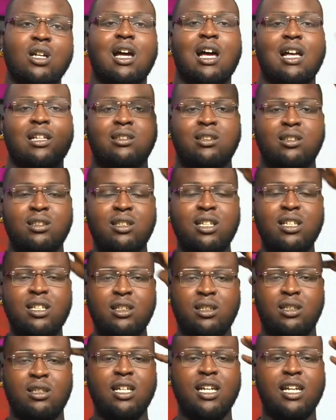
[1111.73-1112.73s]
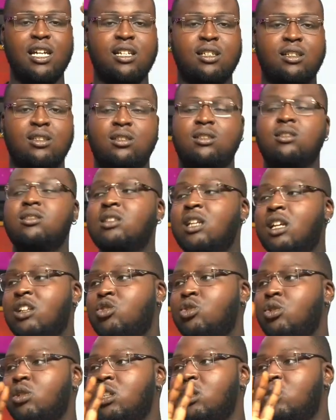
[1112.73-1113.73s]
as he day in head, now
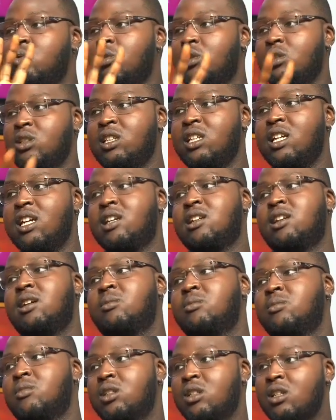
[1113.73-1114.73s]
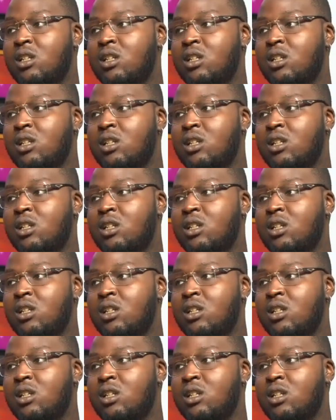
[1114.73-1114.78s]
so in one here in